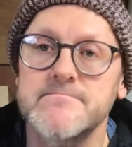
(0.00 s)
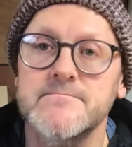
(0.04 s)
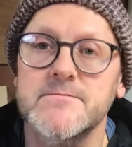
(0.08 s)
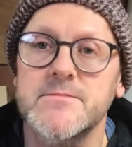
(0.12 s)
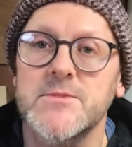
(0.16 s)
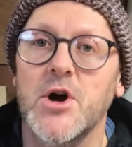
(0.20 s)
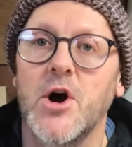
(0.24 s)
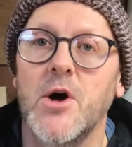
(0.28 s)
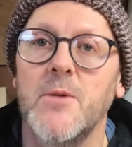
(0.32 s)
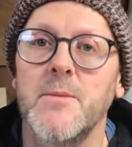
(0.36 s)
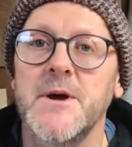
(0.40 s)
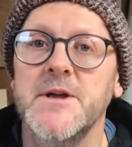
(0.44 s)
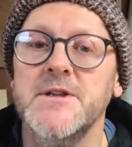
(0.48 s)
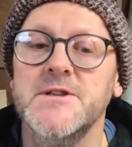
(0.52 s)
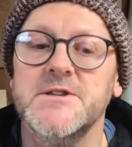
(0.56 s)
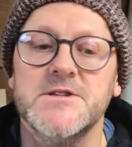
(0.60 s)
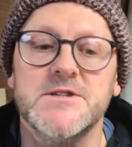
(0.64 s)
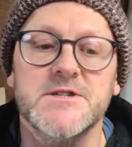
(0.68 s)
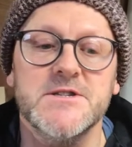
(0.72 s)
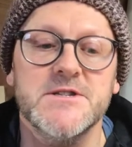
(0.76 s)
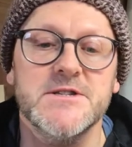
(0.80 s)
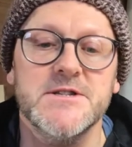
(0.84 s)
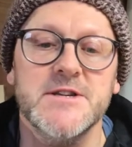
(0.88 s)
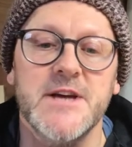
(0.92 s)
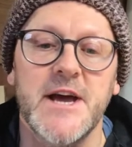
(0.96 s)

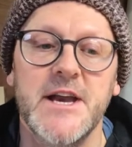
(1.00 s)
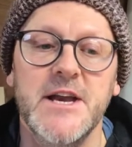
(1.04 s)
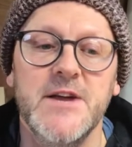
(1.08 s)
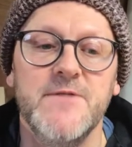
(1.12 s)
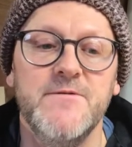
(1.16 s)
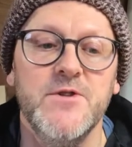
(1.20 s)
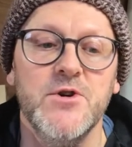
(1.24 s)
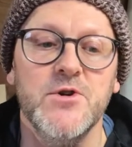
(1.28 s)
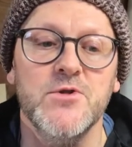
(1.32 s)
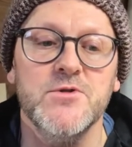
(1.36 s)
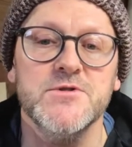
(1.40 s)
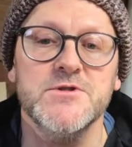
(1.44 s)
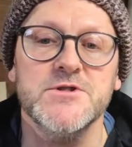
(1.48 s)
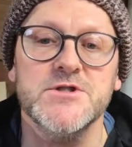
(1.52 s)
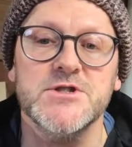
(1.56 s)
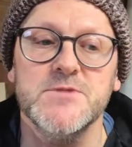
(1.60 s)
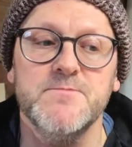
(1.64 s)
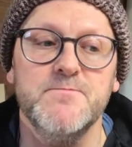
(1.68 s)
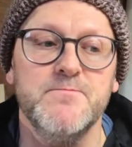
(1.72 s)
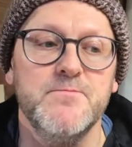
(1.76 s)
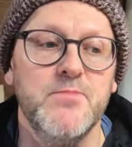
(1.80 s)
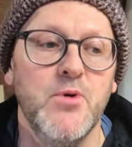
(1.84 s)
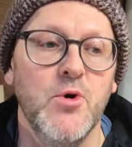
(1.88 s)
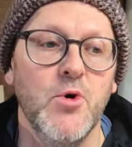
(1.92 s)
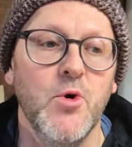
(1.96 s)
comments, any of your
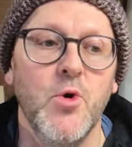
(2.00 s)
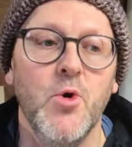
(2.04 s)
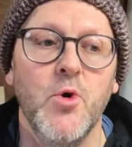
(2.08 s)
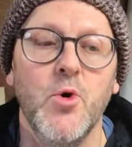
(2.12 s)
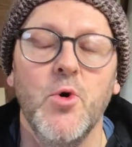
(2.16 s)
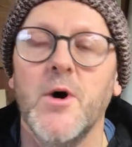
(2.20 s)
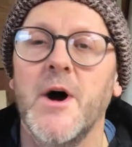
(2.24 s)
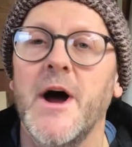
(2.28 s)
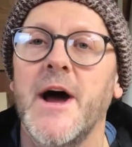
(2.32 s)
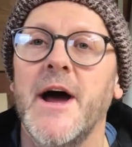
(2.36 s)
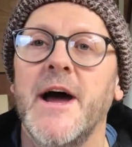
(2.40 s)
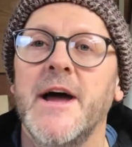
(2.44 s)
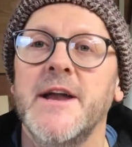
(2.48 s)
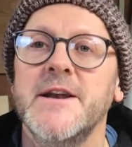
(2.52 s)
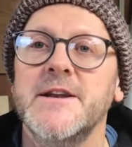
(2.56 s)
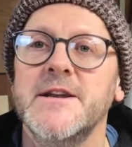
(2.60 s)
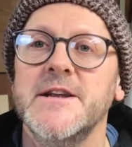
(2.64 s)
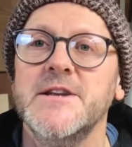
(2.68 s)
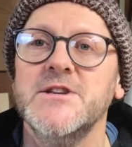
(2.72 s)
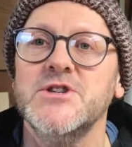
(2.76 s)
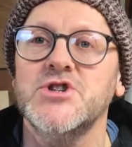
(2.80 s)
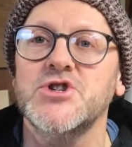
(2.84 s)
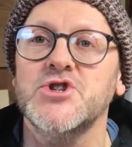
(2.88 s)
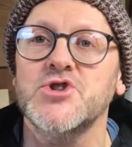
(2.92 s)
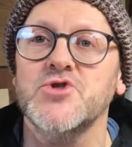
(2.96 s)
support and
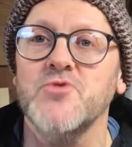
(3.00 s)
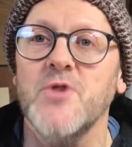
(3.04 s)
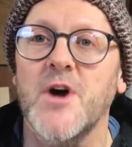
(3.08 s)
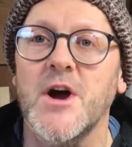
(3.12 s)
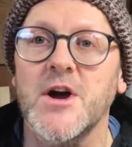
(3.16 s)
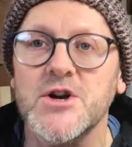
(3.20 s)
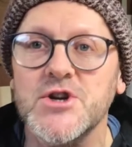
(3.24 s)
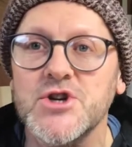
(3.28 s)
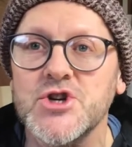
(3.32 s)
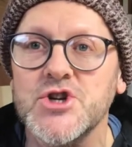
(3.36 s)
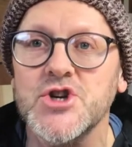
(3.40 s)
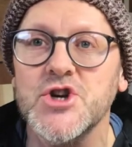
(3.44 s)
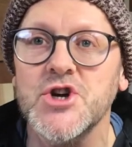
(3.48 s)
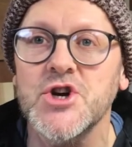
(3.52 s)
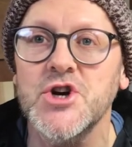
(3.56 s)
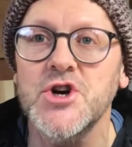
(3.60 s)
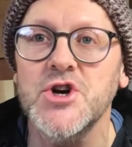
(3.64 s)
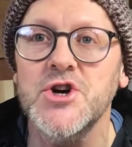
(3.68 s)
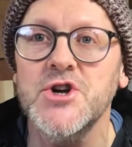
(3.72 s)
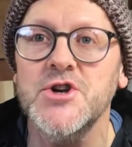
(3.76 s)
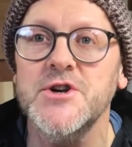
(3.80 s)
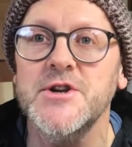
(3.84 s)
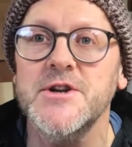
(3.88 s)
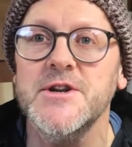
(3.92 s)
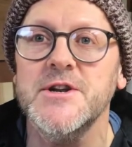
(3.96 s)

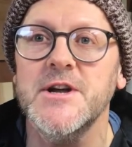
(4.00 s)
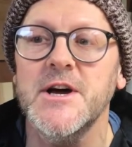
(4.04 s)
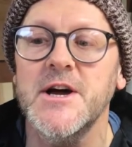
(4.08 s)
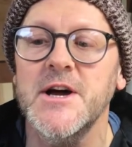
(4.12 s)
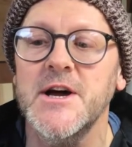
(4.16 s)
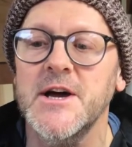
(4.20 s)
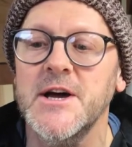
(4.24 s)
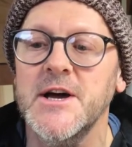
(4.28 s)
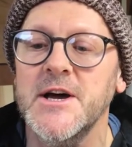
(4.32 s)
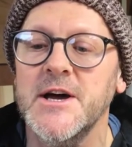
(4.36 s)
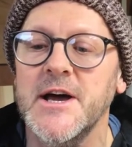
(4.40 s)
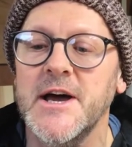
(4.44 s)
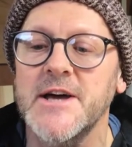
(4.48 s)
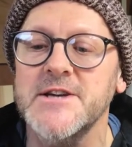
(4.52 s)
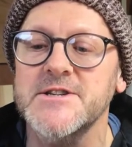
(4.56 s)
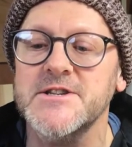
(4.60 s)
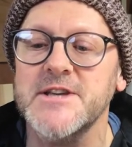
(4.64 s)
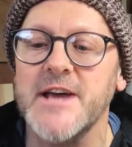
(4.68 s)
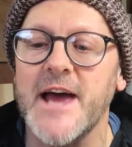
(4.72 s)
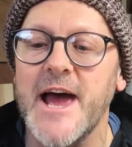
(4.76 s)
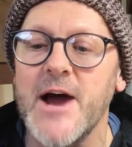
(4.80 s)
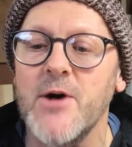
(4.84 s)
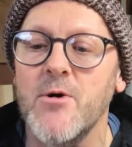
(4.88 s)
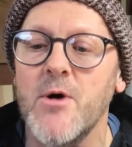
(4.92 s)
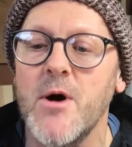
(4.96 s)
instruction as
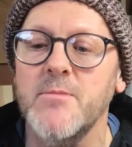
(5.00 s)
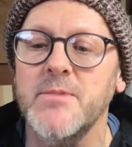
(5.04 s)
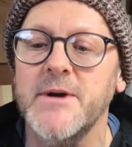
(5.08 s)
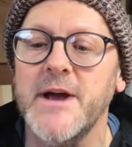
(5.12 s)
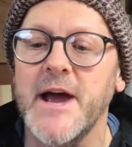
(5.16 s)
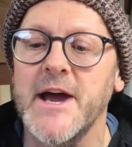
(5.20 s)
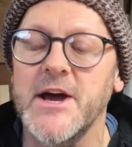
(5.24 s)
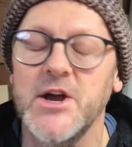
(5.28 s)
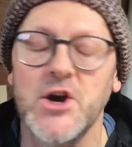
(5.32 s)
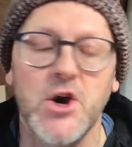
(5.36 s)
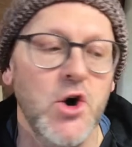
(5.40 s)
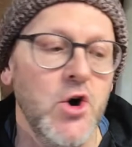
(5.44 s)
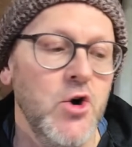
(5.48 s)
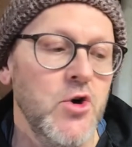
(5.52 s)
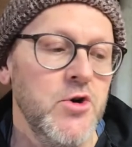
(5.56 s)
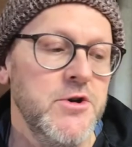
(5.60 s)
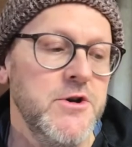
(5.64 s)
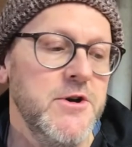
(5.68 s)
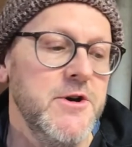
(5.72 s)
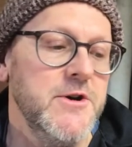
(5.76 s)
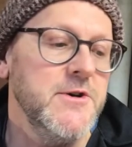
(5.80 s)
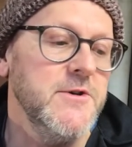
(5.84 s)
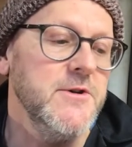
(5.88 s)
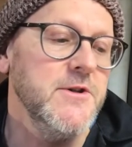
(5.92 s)
to how I'm getting on.